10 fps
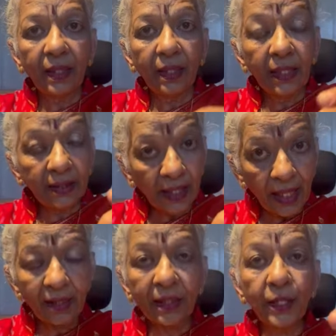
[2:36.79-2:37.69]
It
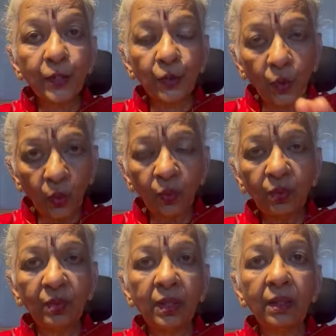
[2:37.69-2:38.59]
has its
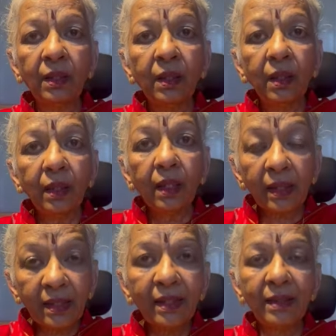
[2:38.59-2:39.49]
own
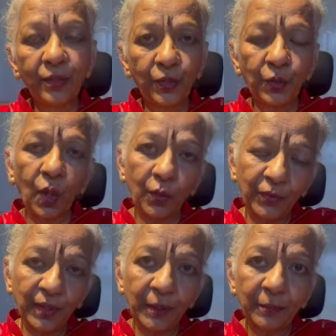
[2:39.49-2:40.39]
results to
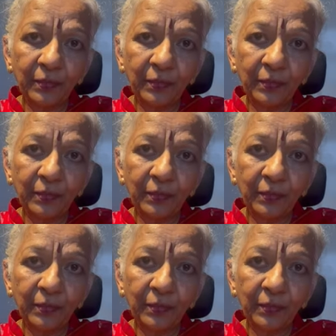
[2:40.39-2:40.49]
offer.